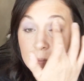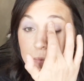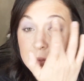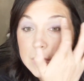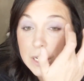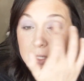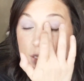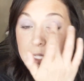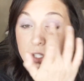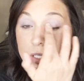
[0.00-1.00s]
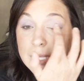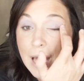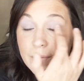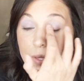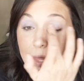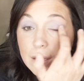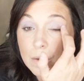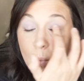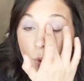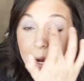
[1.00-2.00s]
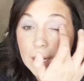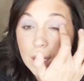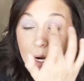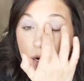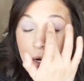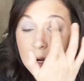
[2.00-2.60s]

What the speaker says: Seriously, just having that whiter